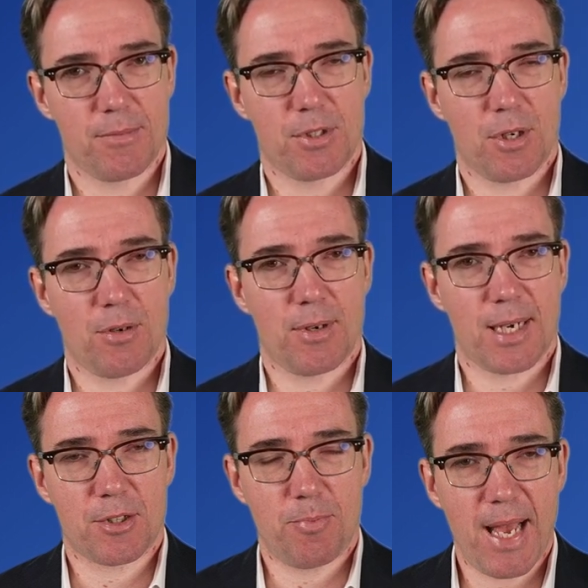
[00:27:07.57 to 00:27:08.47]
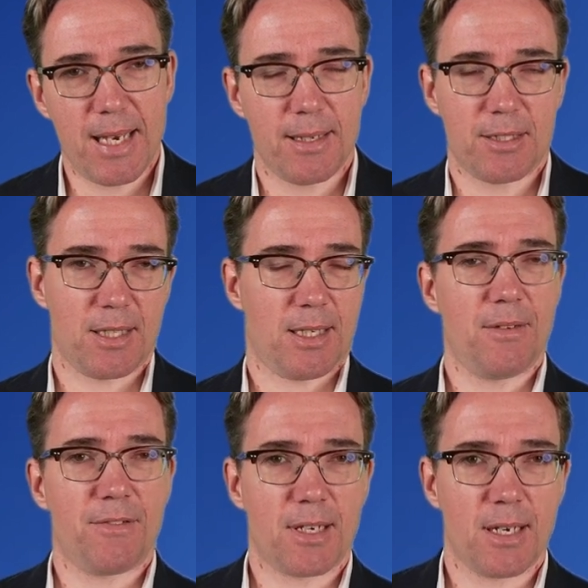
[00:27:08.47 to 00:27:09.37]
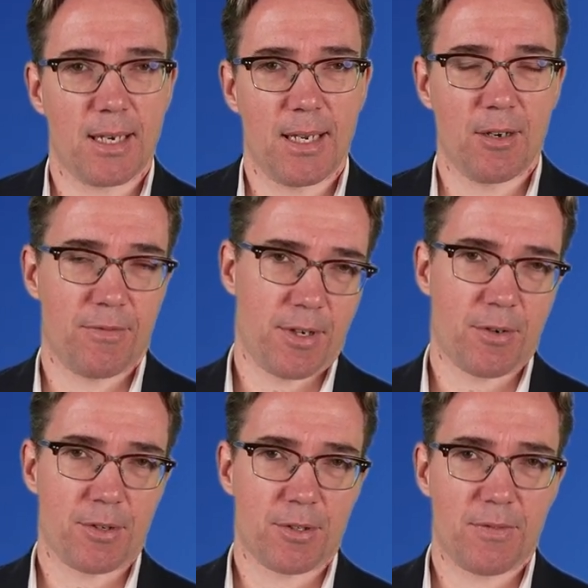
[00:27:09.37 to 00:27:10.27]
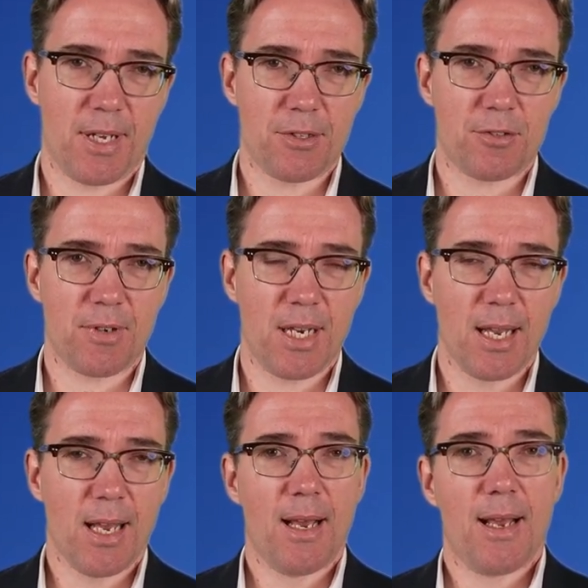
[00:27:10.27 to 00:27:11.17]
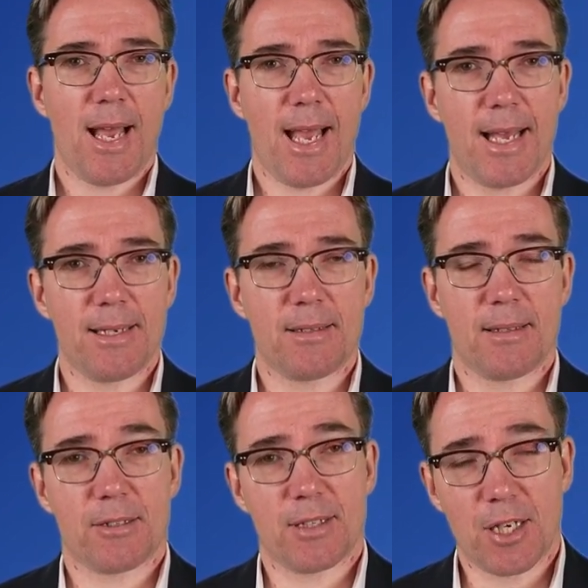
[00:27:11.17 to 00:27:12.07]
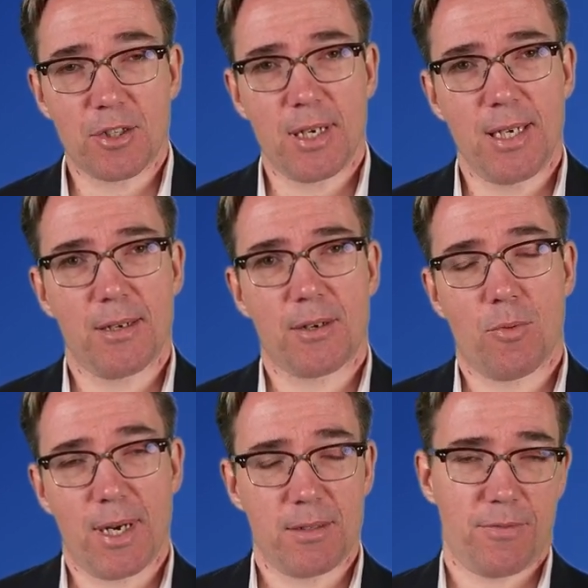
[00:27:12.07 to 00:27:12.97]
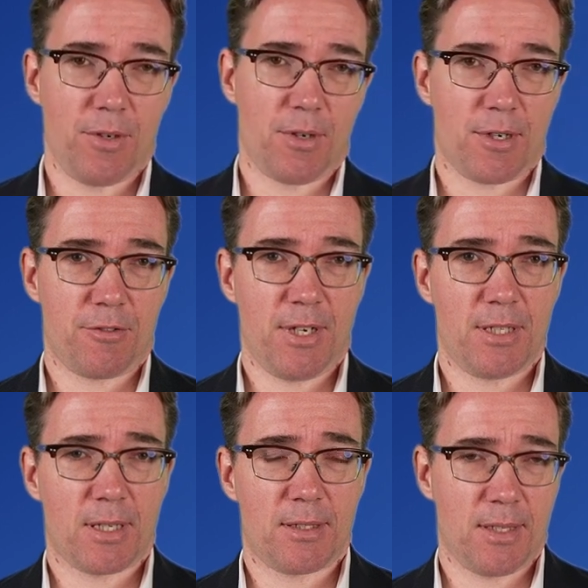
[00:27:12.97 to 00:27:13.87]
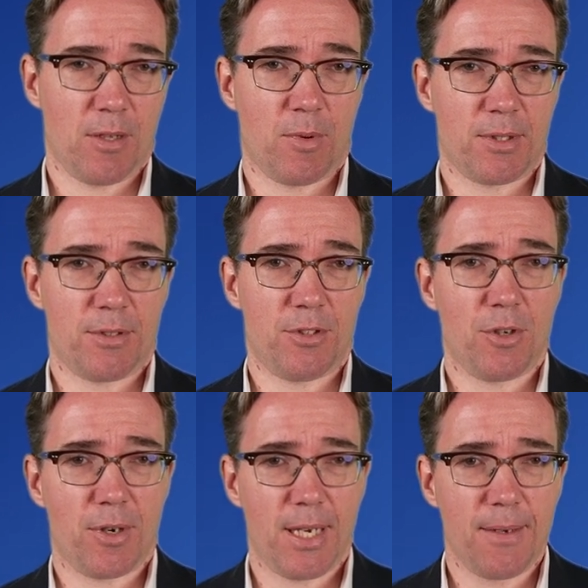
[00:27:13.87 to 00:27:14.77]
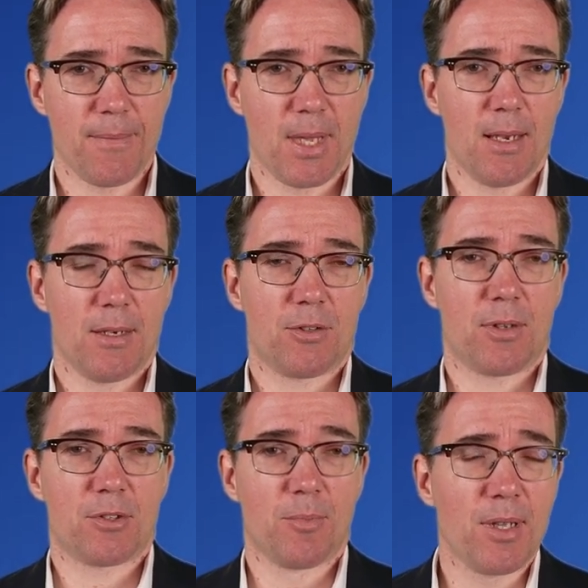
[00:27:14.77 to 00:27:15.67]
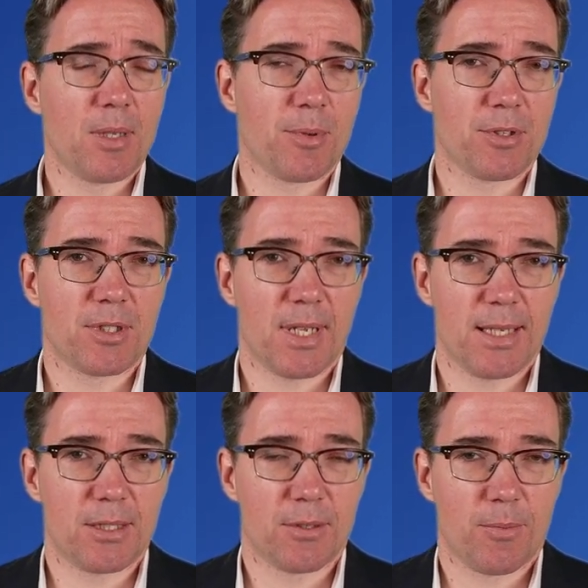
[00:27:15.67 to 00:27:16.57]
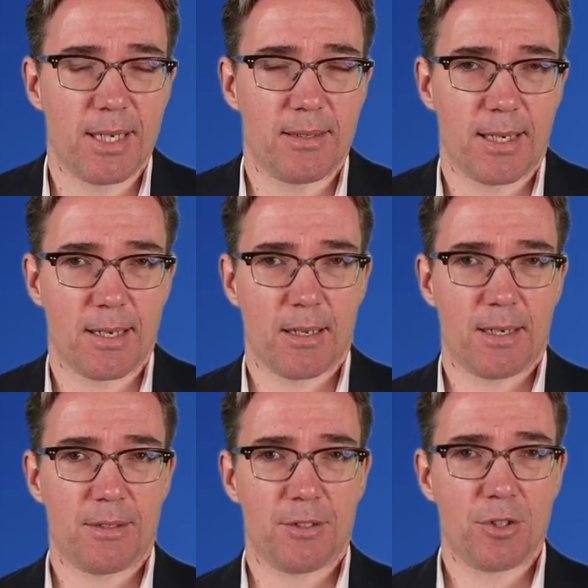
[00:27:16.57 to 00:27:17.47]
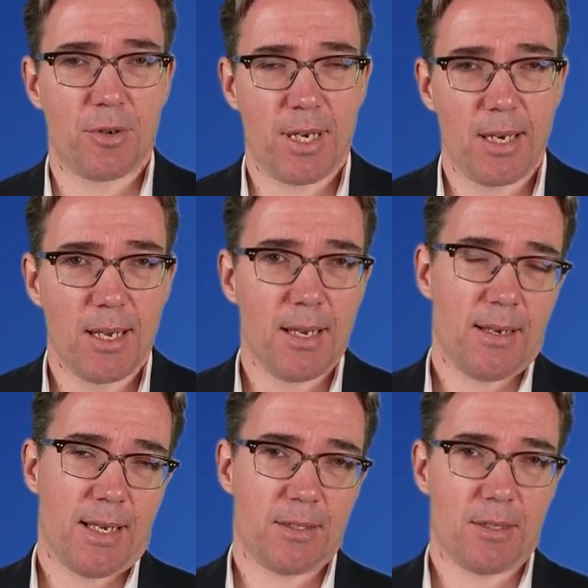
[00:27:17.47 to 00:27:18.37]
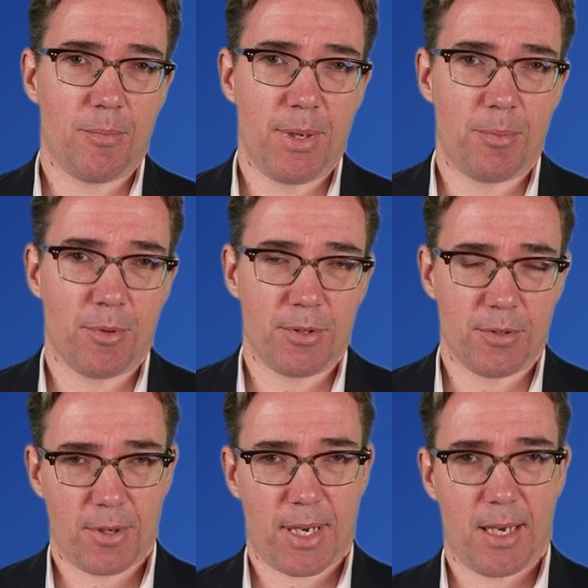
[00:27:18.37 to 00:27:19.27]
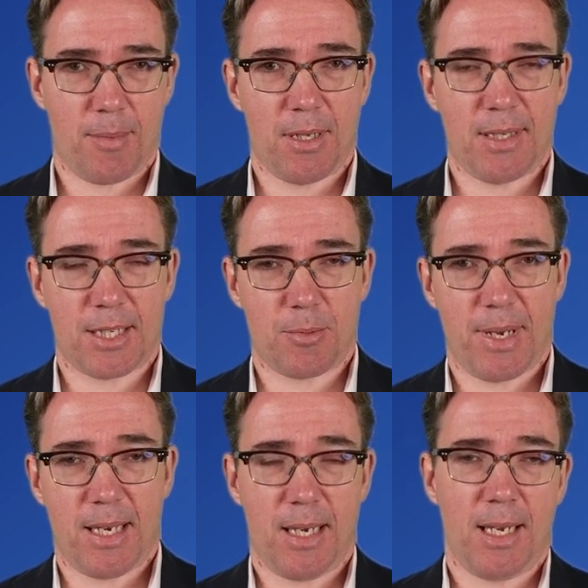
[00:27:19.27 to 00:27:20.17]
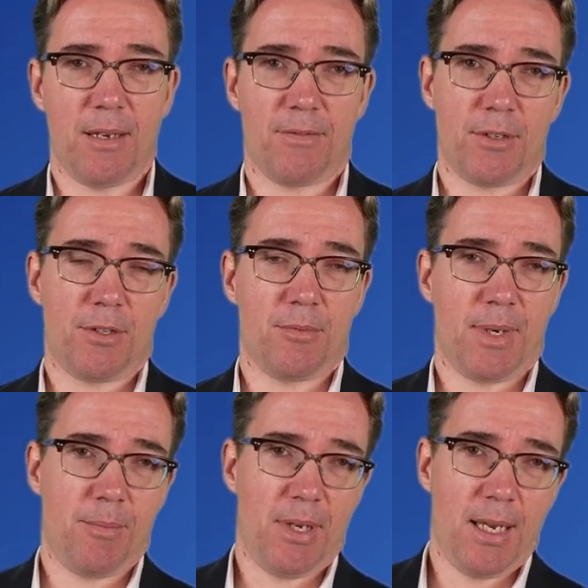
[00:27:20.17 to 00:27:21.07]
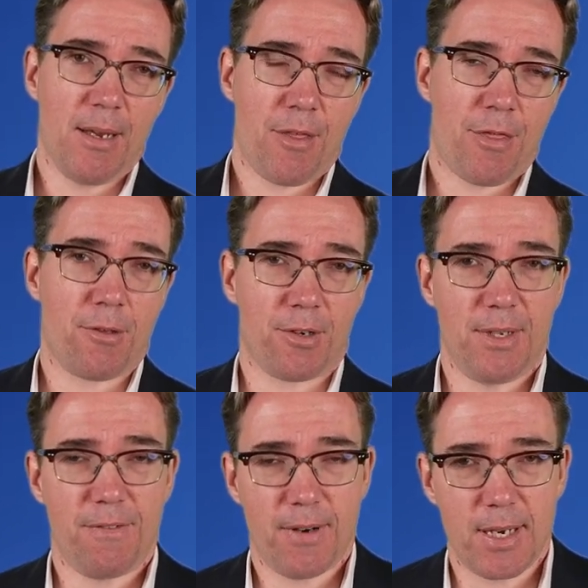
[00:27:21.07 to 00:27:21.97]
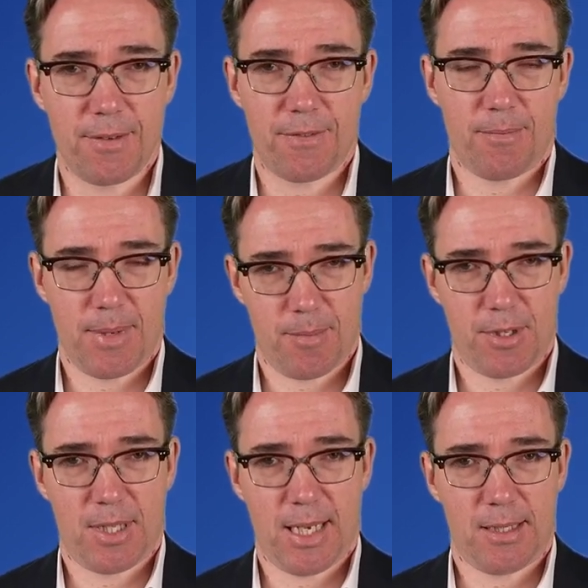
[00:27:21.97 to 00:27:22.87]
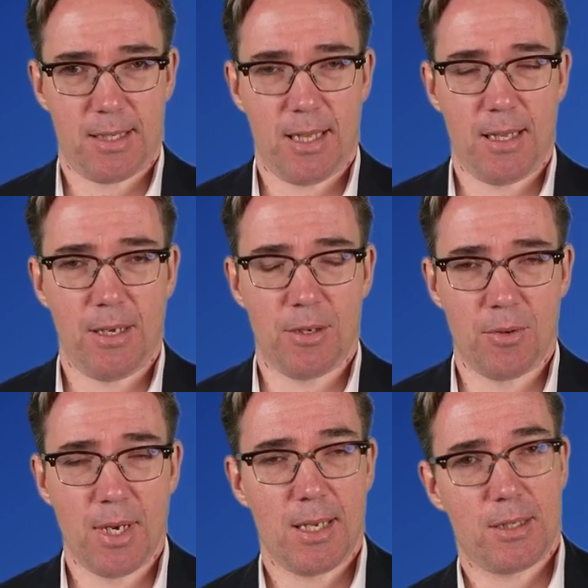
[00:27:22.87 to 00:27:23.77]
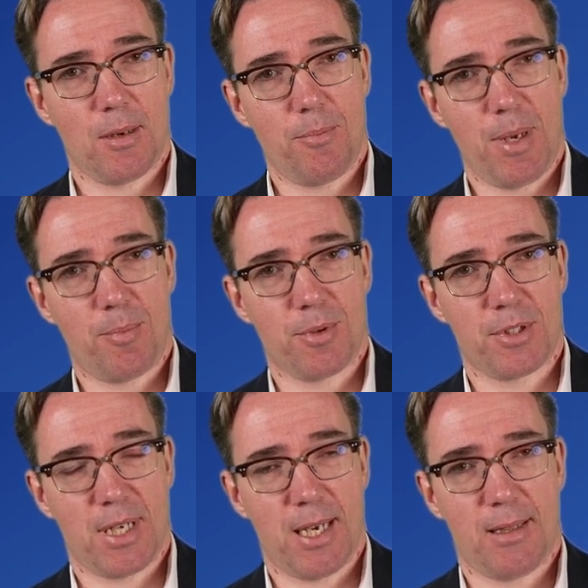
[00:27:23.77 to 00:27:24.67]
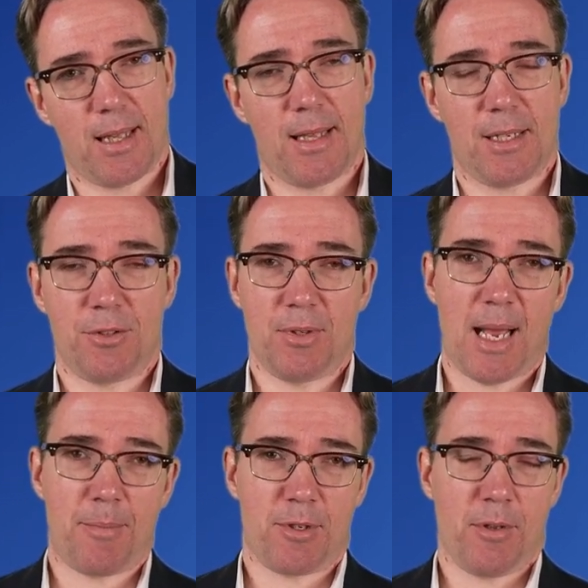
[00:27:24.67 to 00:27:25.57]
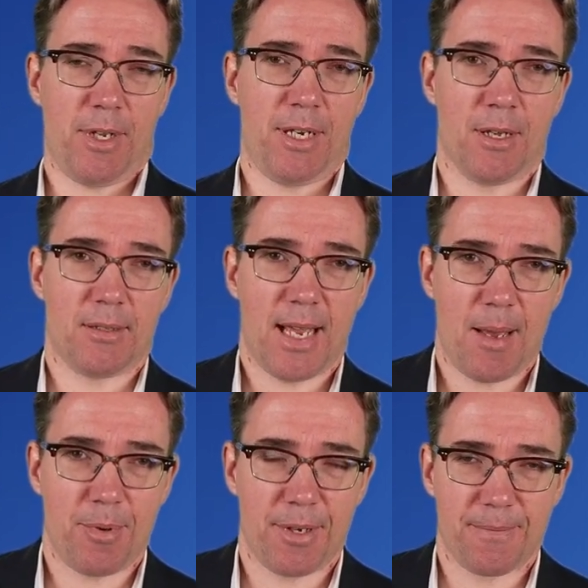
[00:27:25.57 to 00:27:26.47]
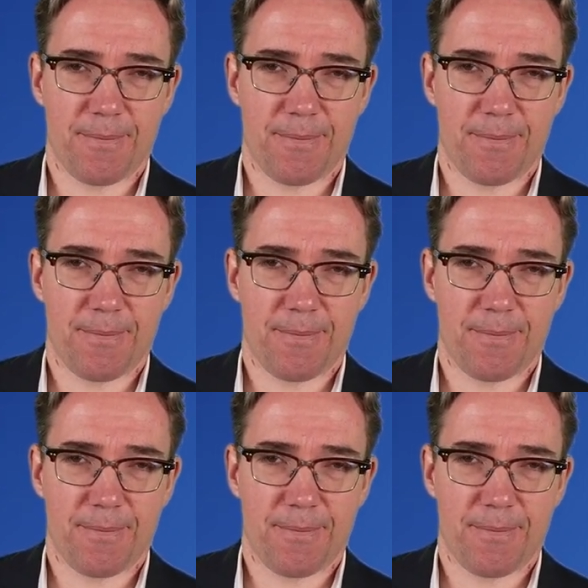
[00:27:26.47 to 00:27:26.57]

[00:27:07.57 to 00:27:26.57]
So expanded significantly over the course of the history, and there's actually quite a few countries that still want to join. So there's multiple states waiting in line to join, and some people talking about expanding even to maybe 35 member states in the EU. Some people saying that that should absolutely not happen.